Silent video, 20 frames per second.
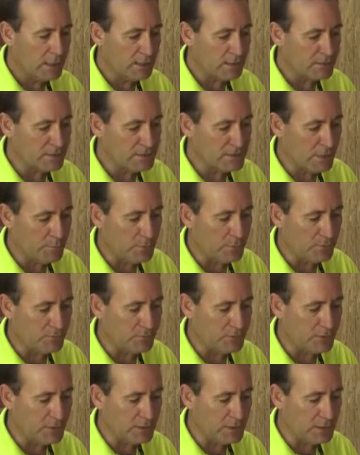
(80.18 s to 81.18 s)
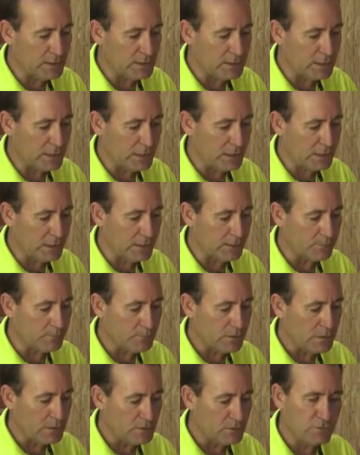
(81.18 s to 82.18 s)
some of the
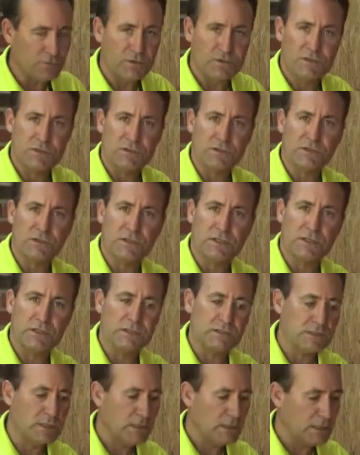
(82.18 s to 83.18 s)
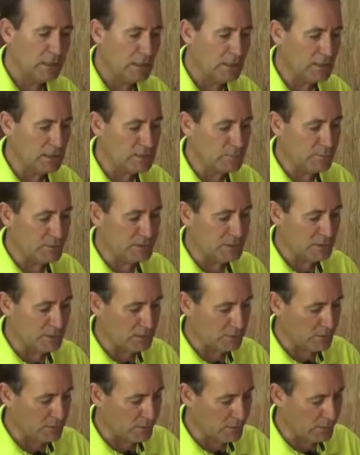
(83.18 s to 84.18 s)
deficiencies in this
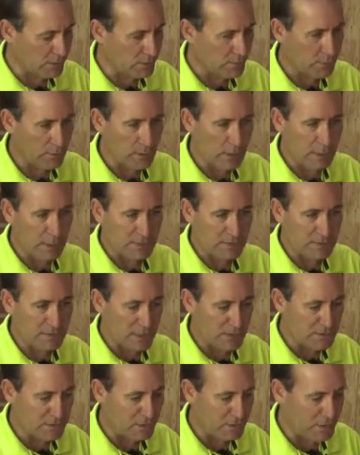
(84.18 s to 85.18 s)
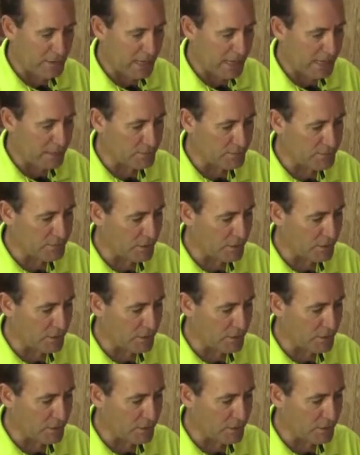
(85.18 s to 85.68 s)
particular section of the house.